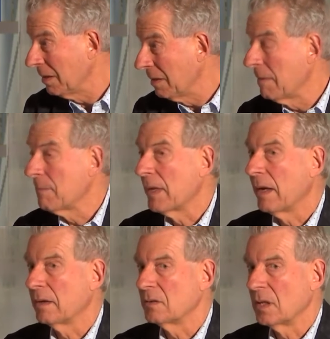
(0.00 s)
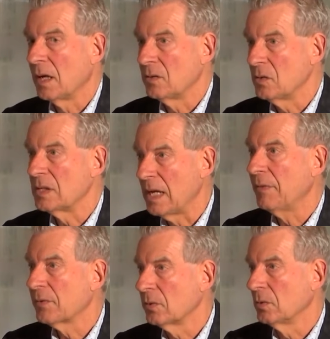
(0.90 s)
and you
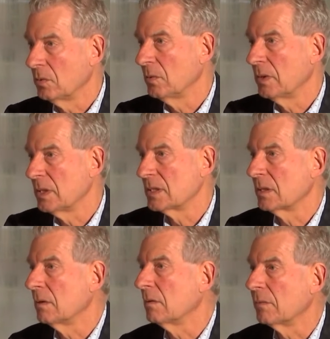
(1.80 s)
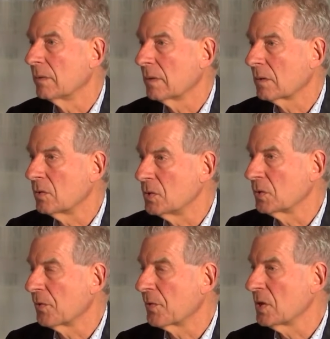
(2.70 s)
get through these little
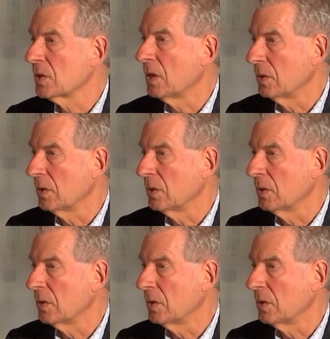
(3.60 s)
crucial thresholds.